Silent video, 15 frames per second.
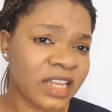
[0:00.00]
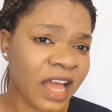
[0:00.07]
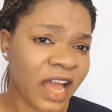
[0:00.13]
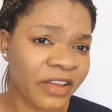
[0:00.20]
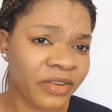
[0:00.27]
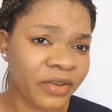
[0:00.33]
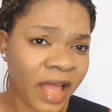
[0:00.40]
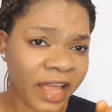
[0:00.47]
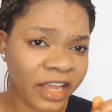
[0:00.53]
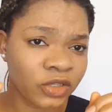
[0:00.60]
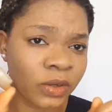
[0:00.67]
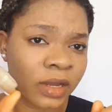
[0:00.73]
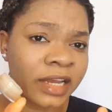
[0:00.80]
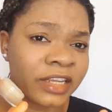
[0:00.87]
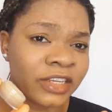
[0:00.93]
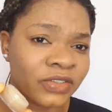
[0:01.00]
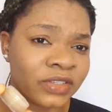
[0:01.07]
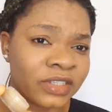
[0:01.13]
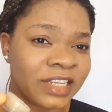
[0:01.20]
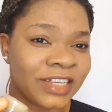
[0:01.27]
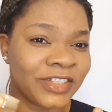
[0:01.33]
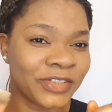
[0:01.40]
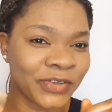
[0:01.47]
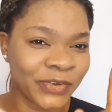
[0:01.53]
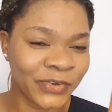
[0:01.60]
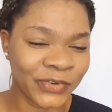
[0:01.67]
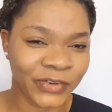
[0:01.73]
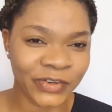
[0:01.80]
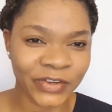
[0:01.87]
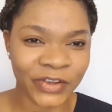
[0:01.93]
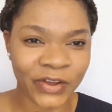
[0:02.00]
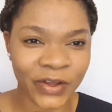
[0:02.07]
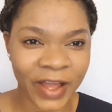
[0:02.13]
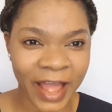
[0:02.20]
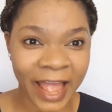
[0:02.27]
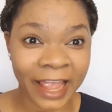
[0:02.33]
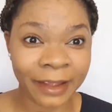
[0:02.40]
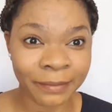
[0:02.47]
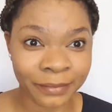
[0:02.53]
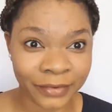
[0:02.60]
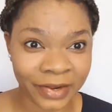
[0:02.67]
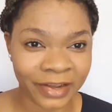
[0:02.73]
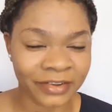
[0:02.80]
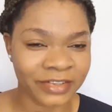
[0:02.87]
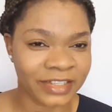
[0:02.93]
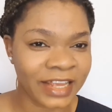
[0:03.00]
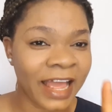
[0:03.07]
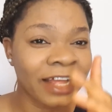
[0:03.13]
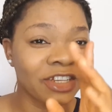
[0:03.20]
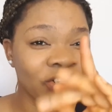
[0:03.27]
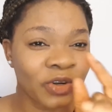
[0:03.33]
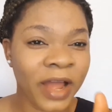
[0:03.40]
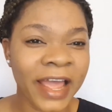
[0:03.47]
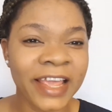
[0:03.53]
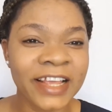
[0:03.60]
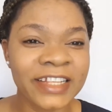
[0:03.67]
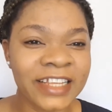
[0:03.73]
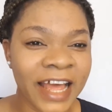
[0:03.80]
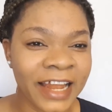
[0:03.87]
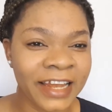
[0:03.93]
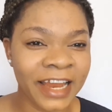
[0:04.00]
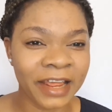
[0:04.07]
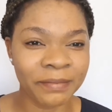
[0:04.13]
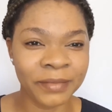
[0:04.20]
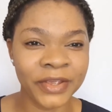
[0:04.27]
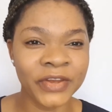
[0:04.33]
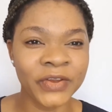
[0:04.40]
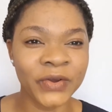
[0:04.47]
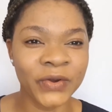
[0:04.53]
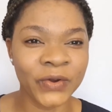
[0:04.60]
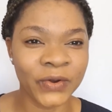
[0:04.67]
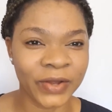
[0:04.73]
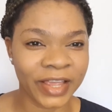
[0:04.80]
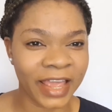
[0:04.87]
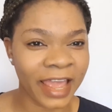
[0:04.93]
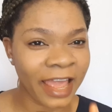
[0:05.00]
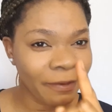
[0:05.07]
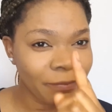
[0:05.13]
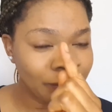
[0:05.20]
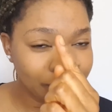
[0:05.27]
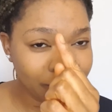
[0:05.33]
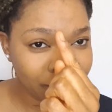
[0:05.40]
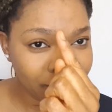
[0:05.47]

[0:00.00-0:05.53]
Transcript: how you actually use this to grow your eyebrows. Yeah. Try it and let me know, okay?